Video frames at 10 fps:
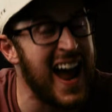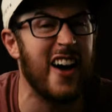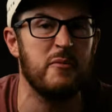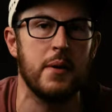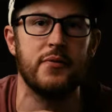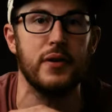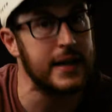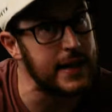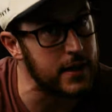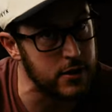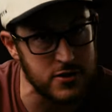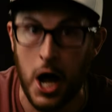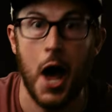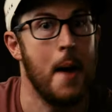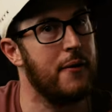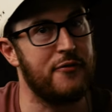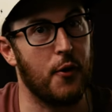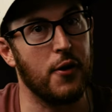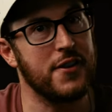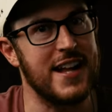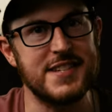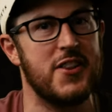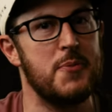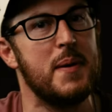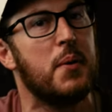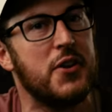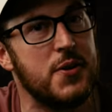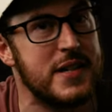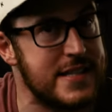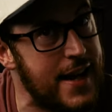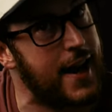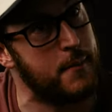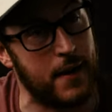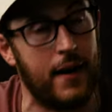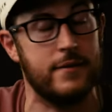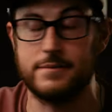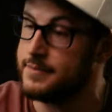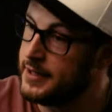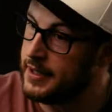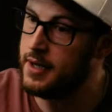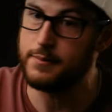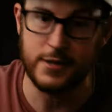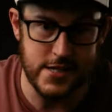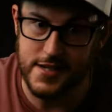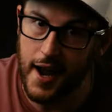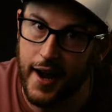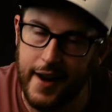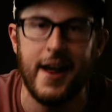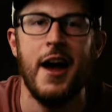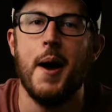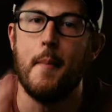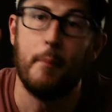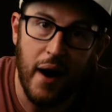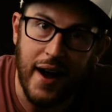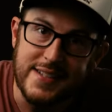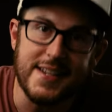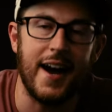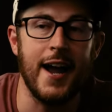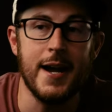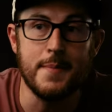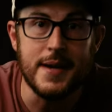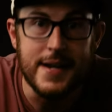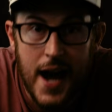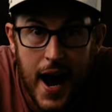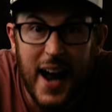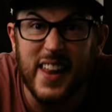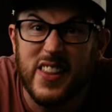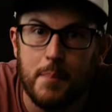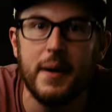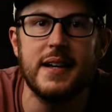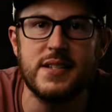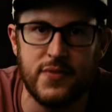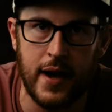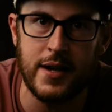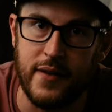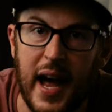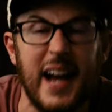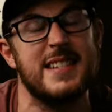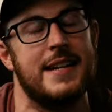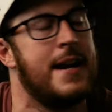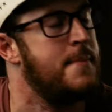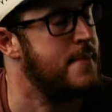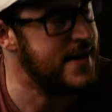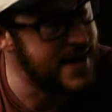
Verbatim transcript: have been for years, before lots of other people knew his name. I'm just saying. But I am not the biggest fan of X. I'm